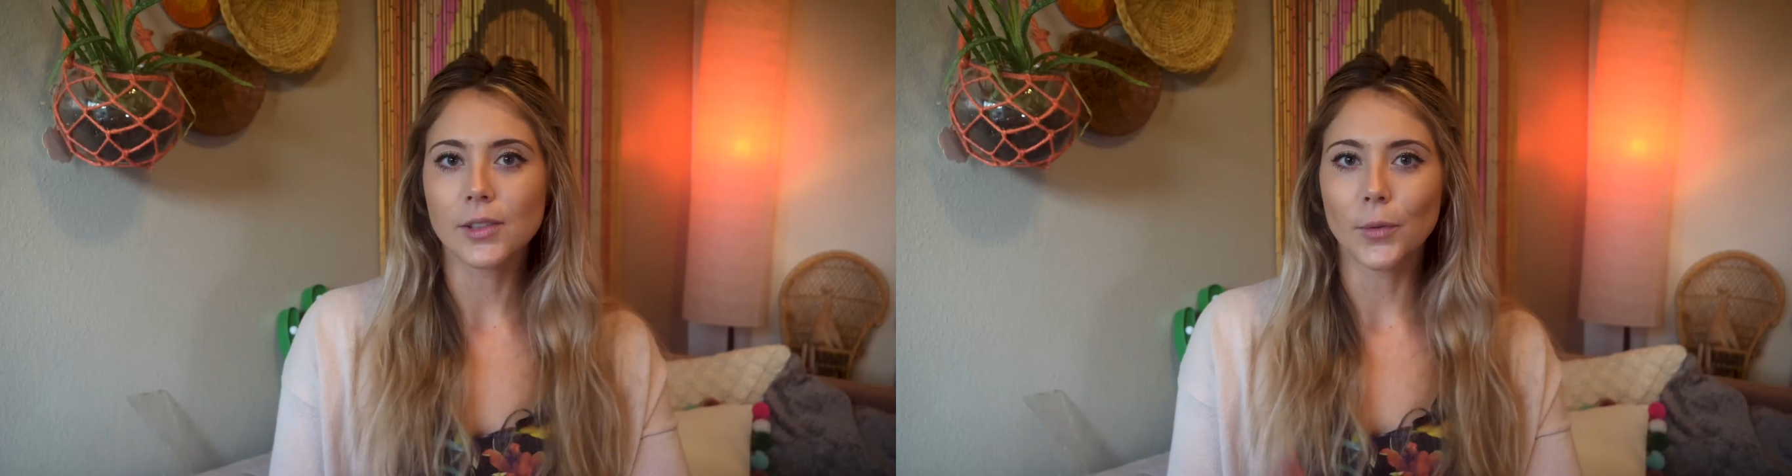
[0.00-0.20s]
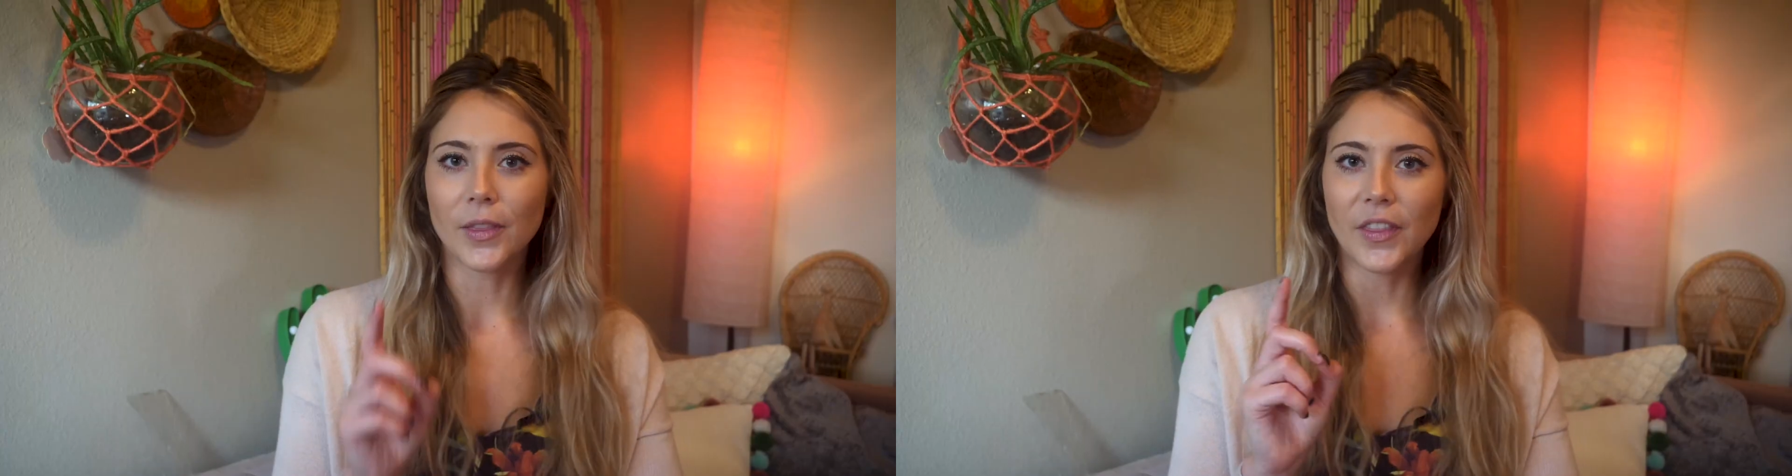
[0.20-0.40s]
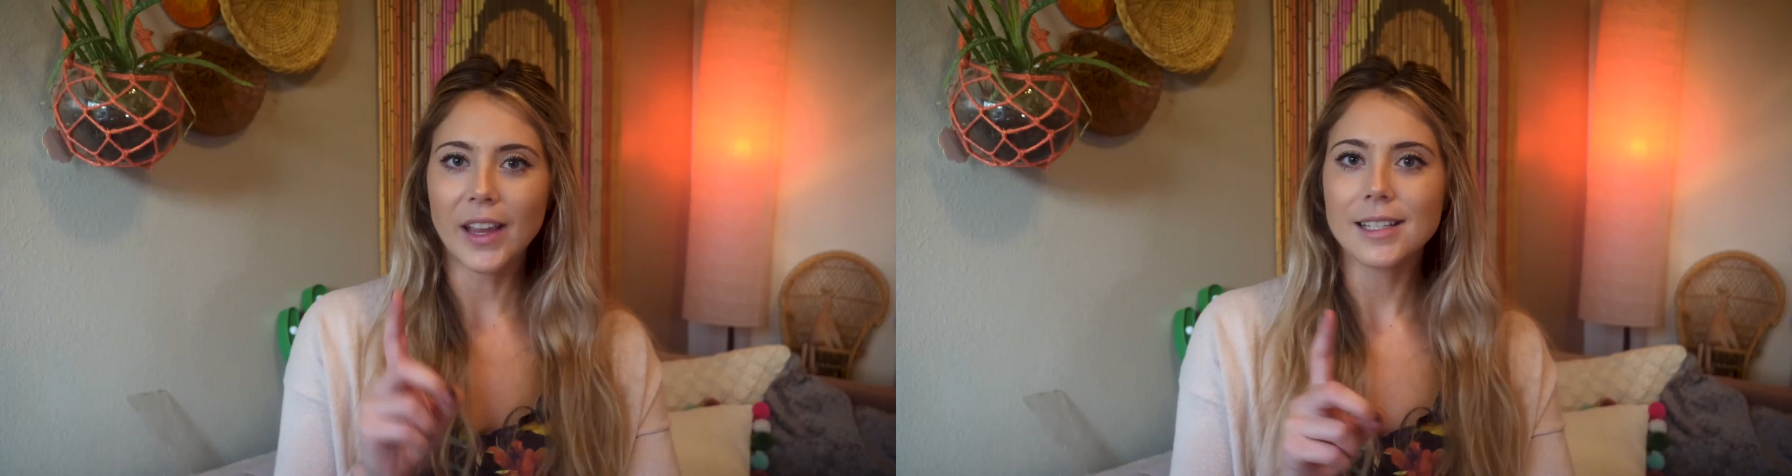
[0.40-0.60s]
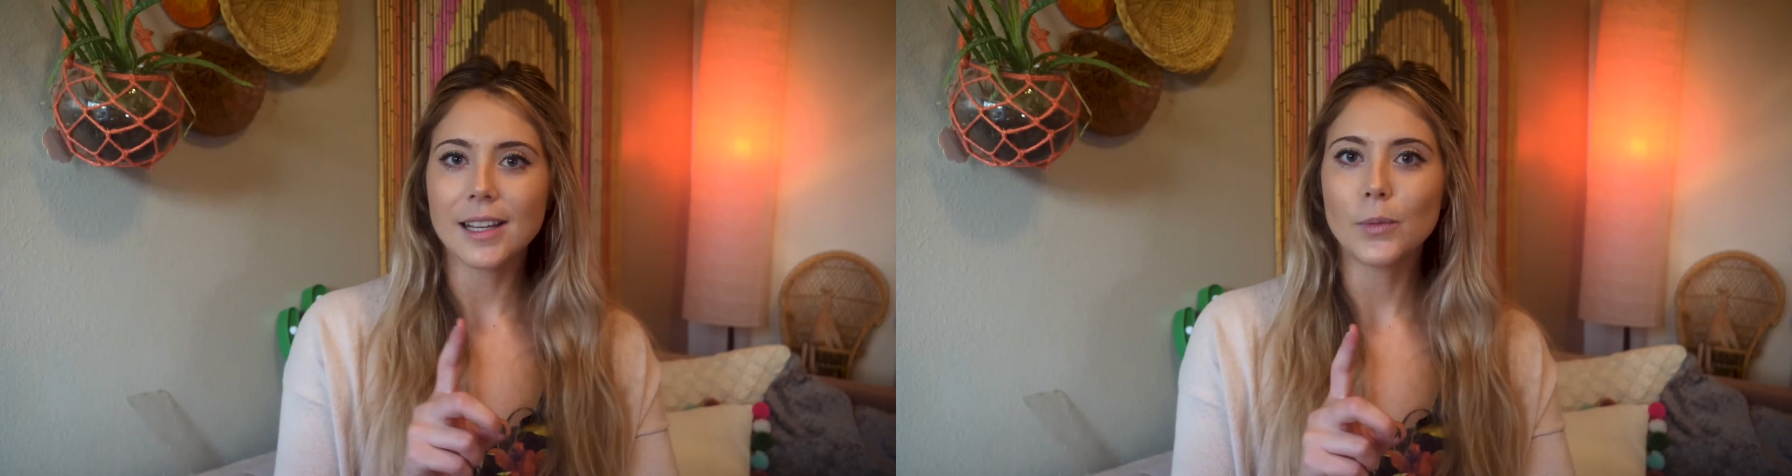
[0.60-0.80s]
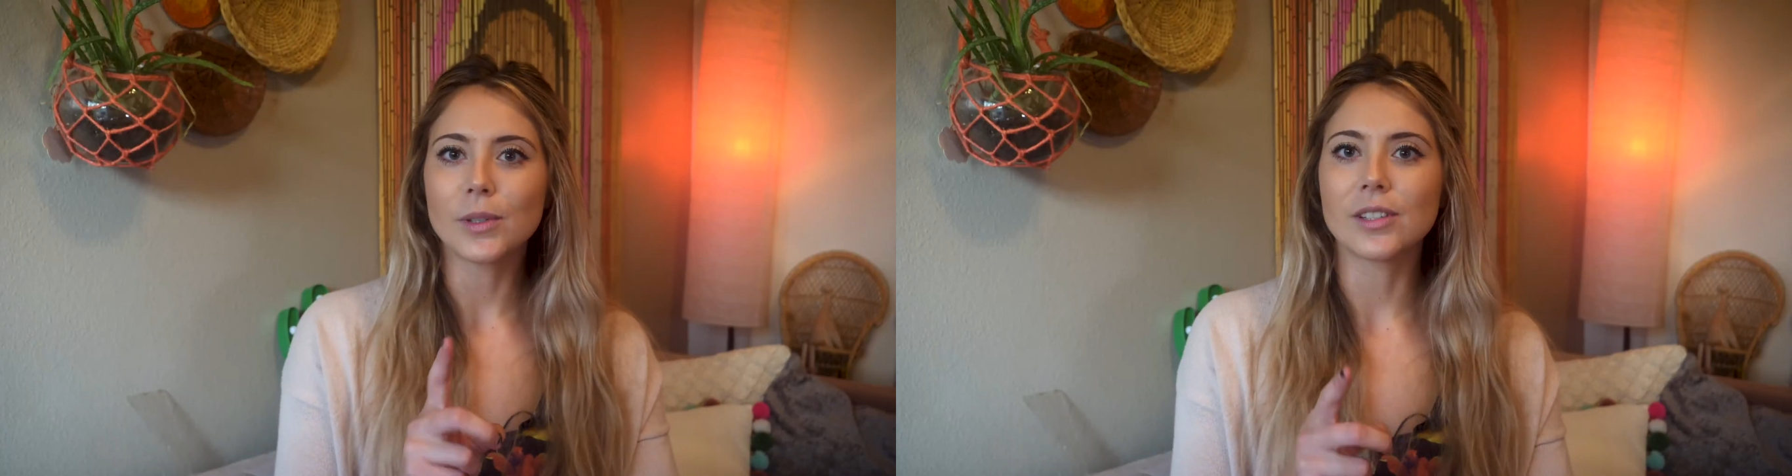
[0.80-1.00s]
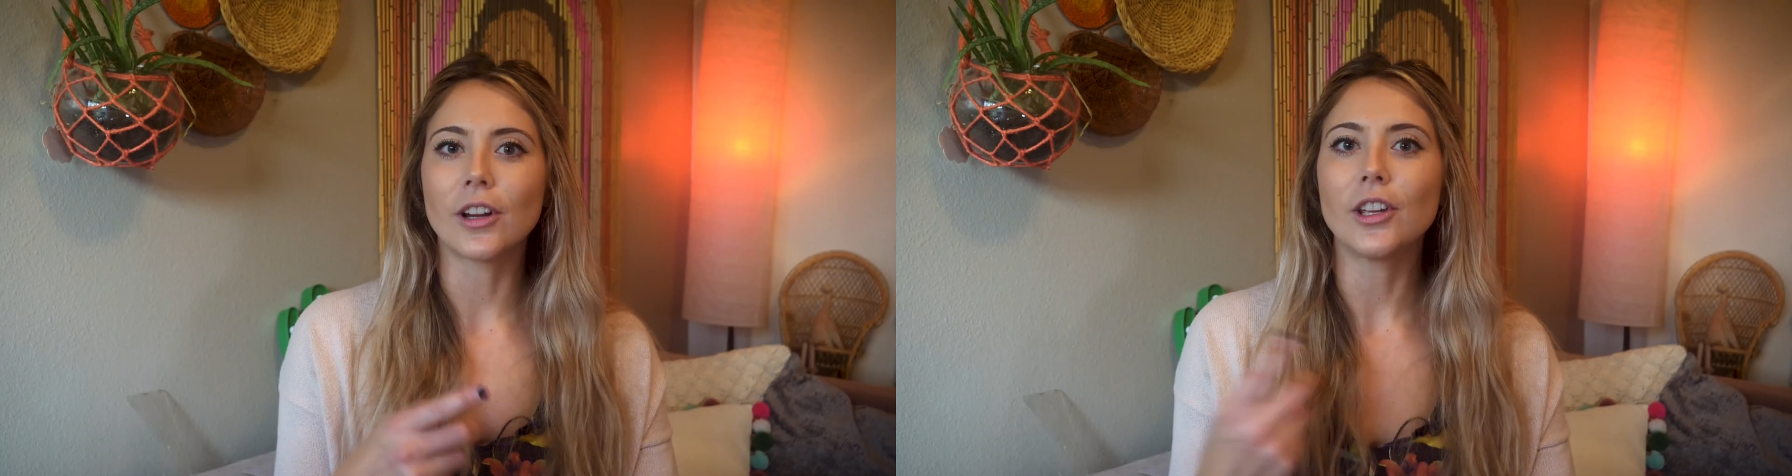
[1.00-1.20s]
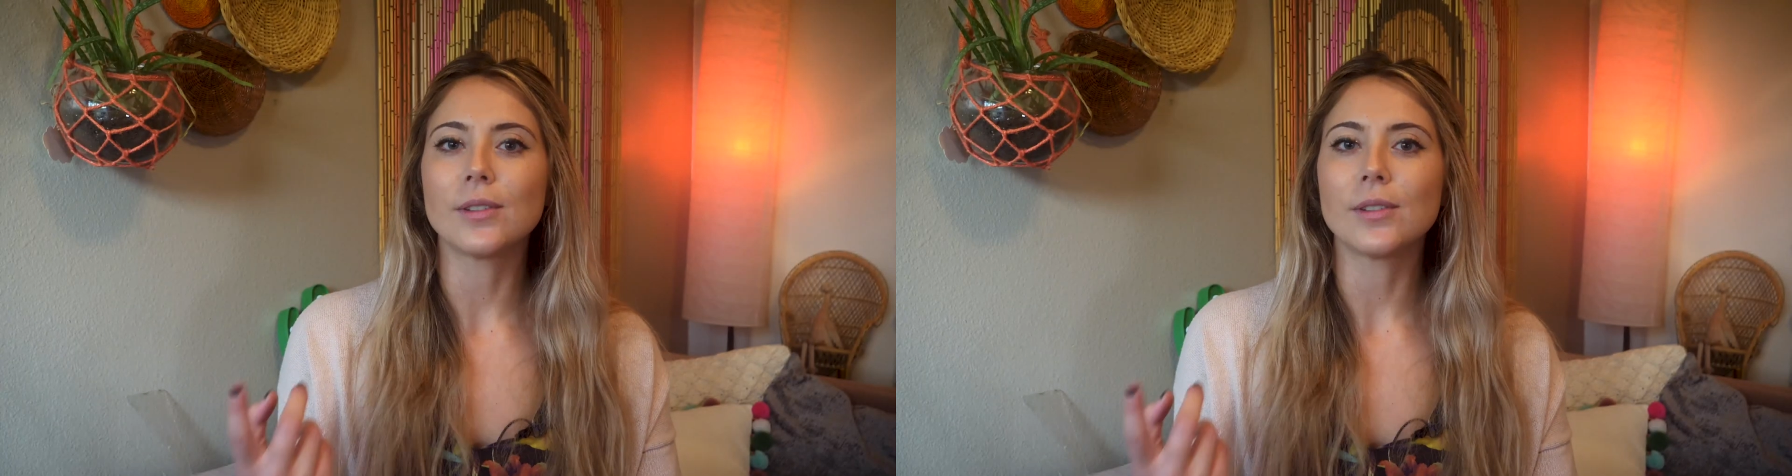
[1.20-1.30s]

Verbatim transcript: So what they did was start